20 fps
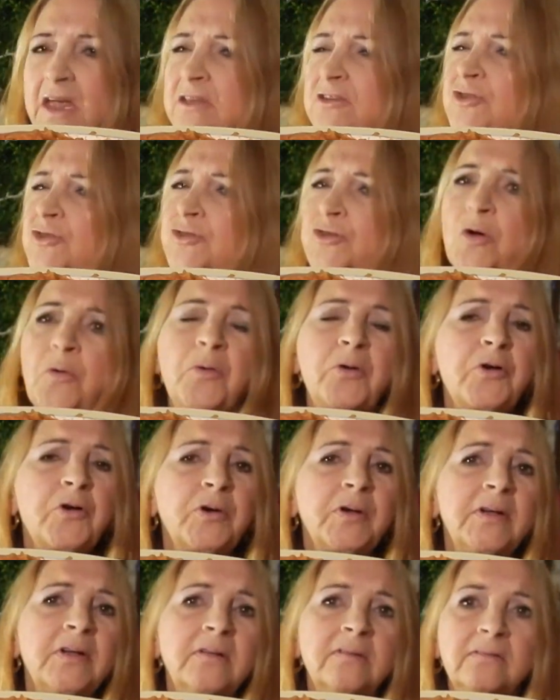So
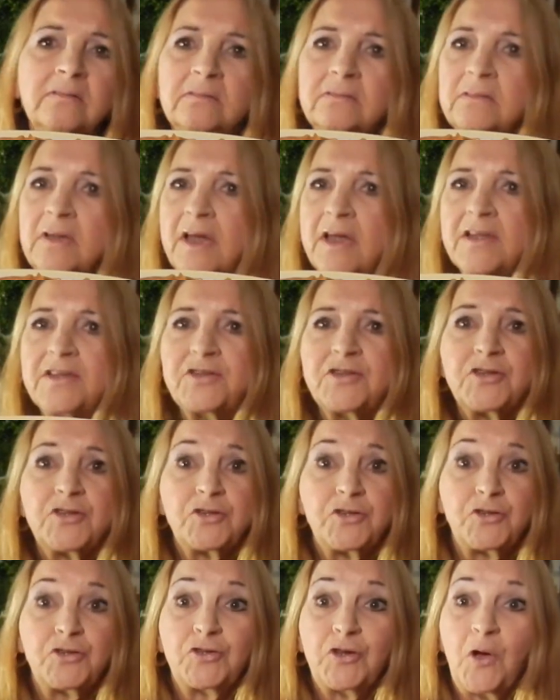good. It's
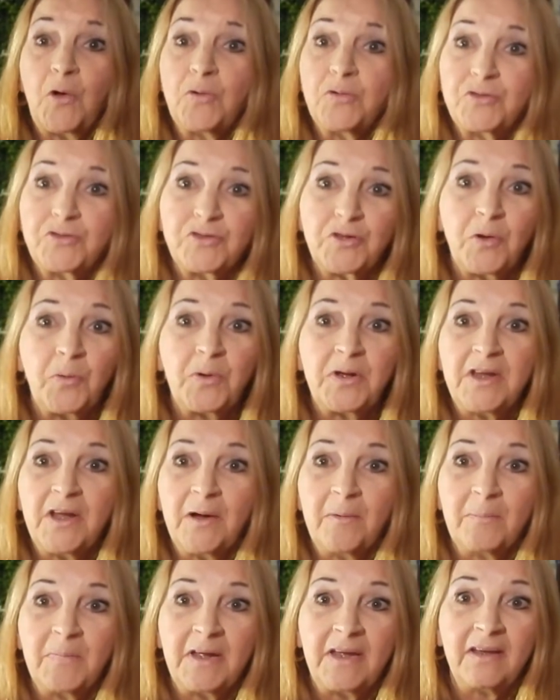so, so
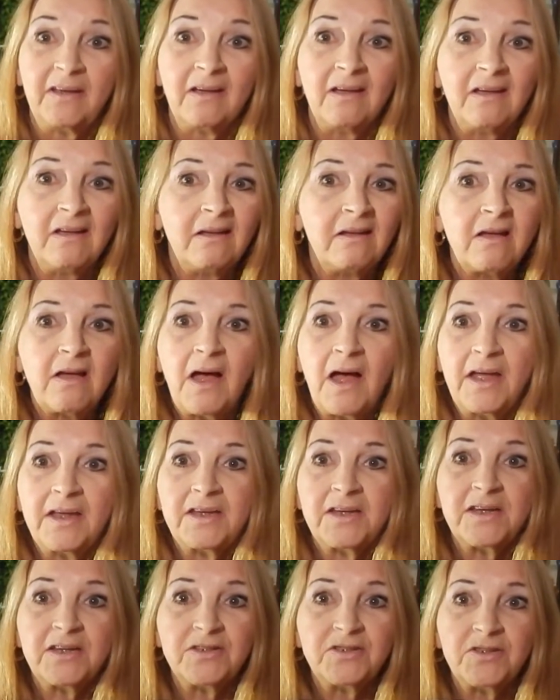yummy. I
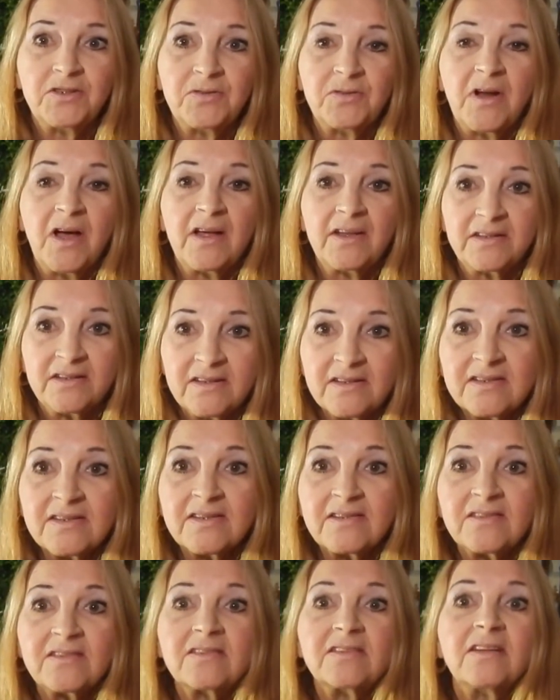kid you not.
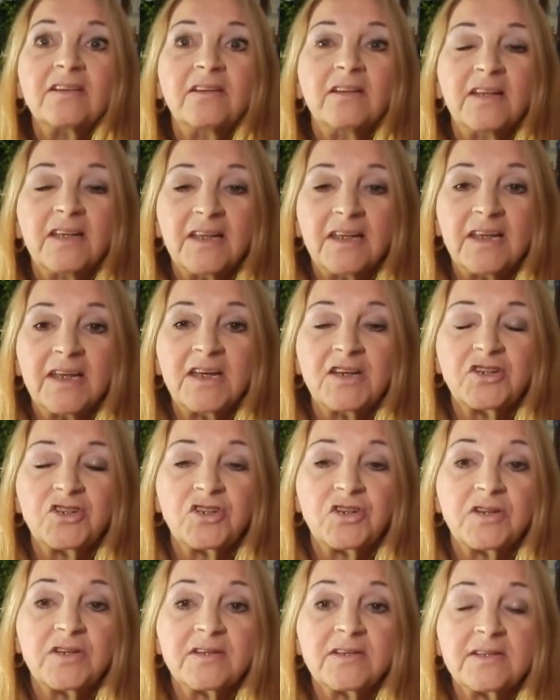This is
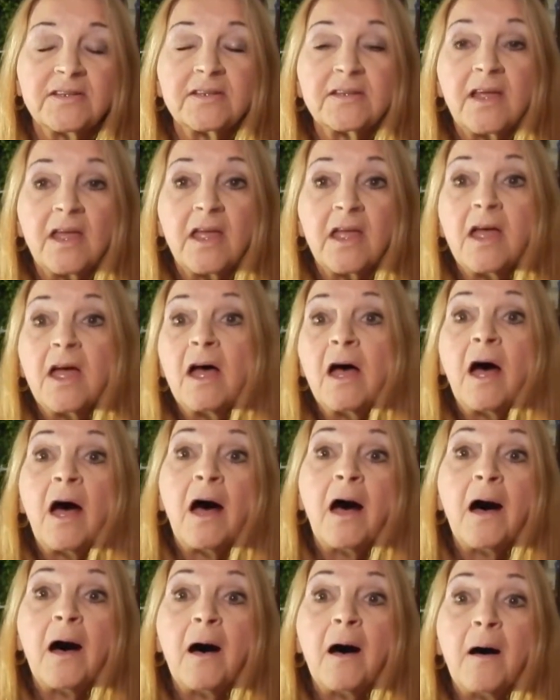delicious.
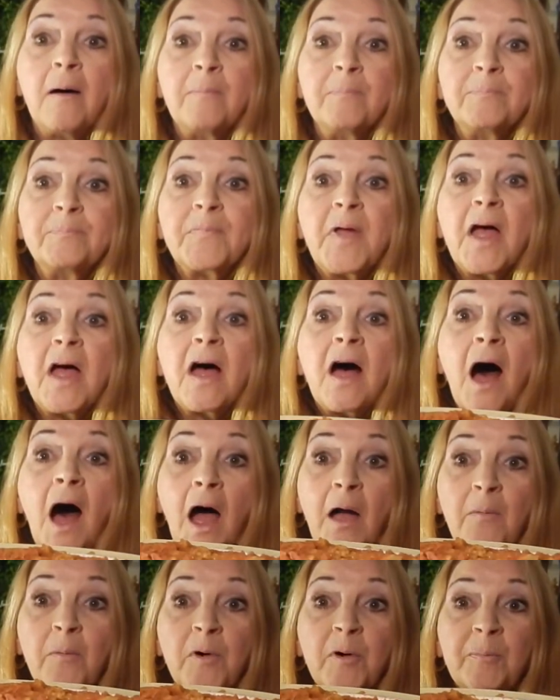Um,
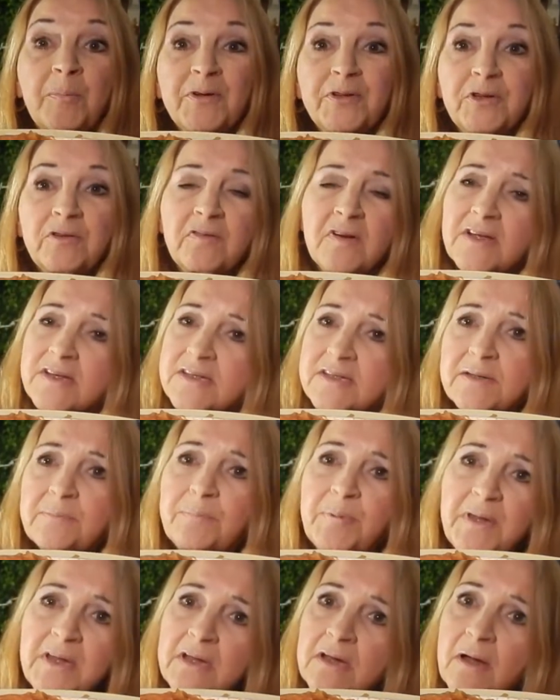I will put the
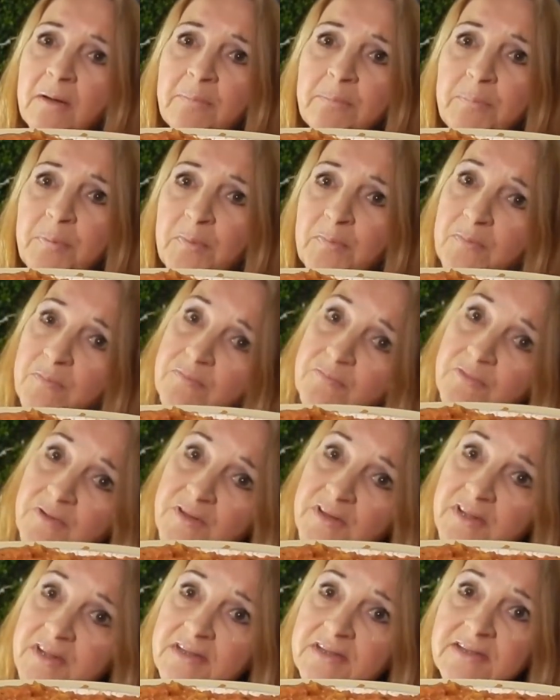recipe up
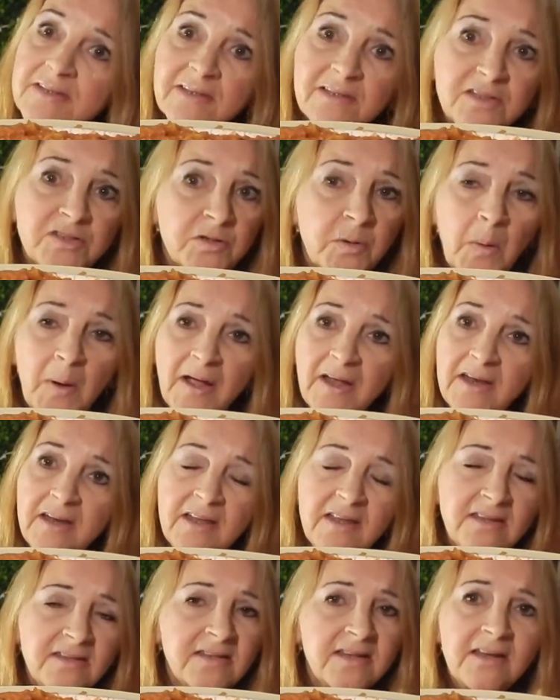for this. It's quite
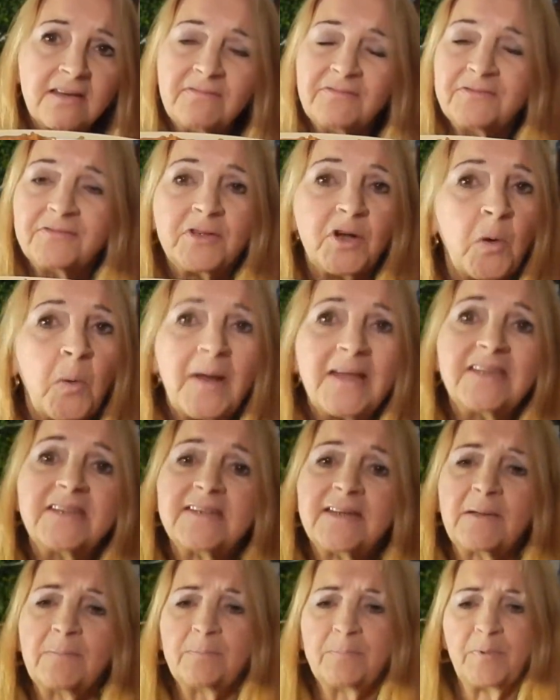easy, quite
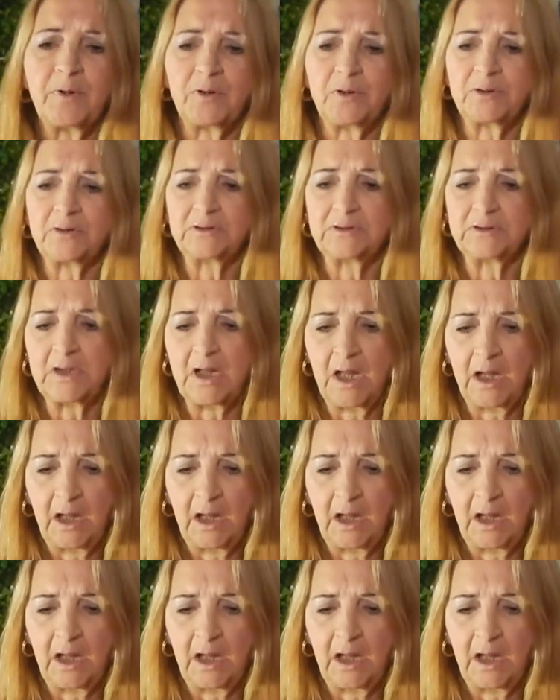simple.